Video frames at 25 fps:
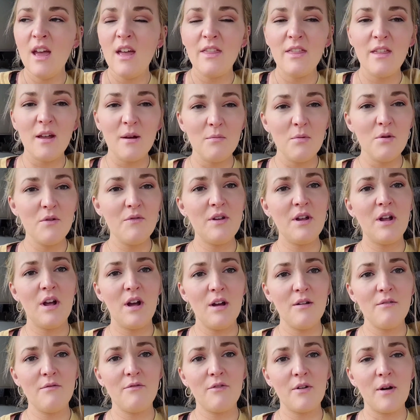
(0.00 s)
They're moving
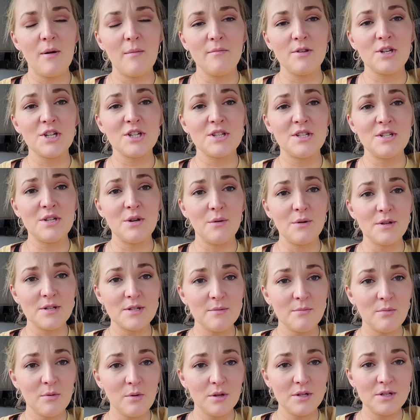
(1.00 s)
on from just
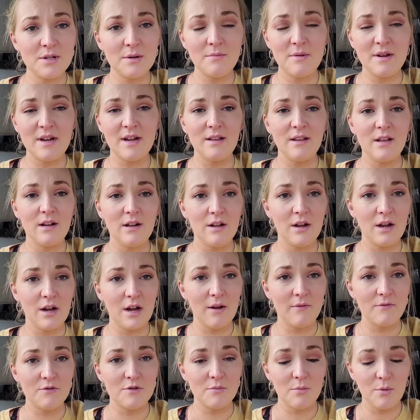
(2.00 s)
noticeable to being a little
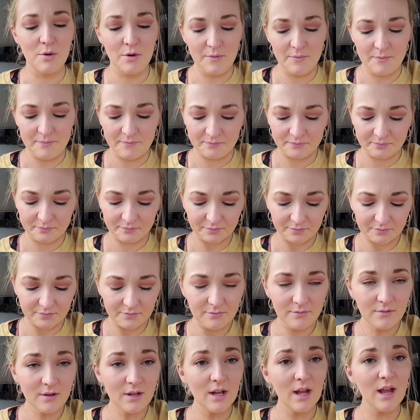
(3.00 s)
uncomfortable.
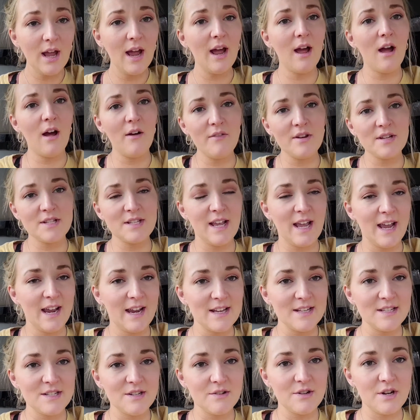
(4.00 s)
Obviously, I
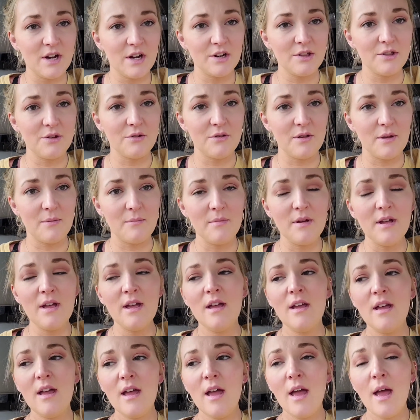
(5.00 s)
can still talk through them.
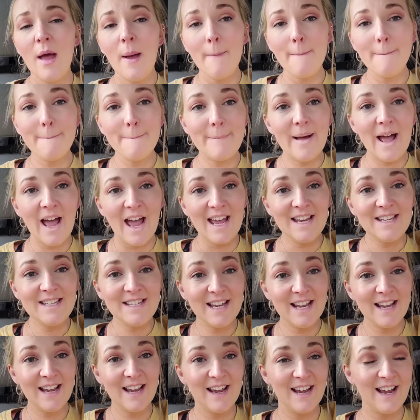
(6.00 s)
But
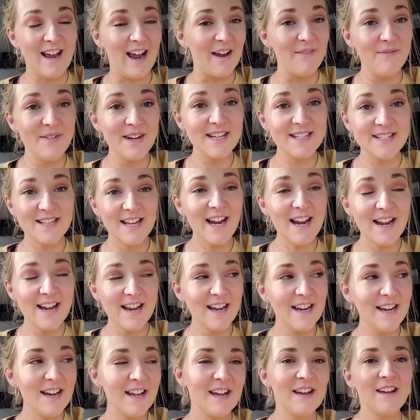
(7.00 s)
I'm
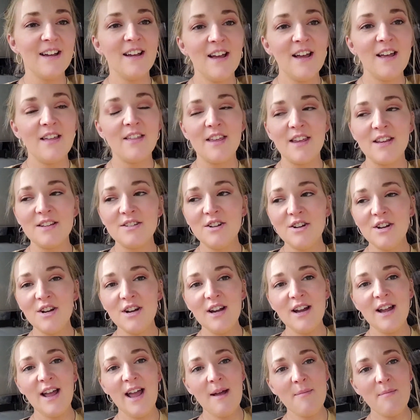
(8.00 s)
excited. Things are
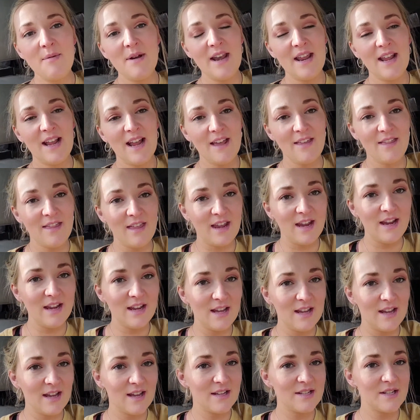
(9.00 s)
happening, I think.
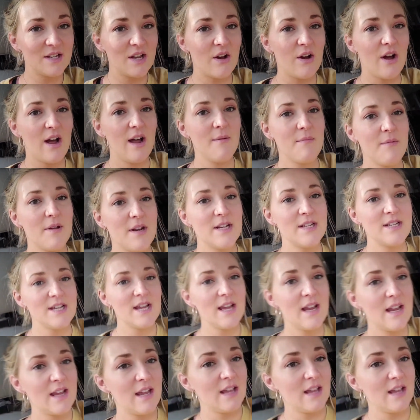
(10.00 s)
So I'm going to take